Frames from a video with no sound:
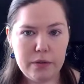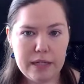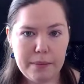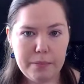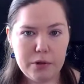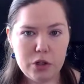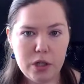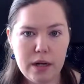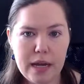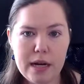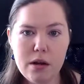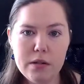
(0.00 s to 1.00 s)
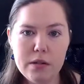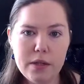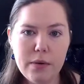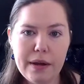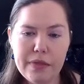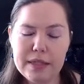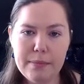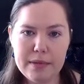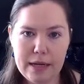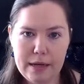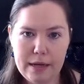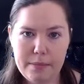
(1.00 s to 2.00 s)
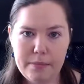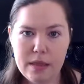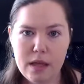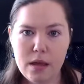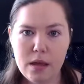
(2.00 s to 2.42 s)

temperature, and also at the same time,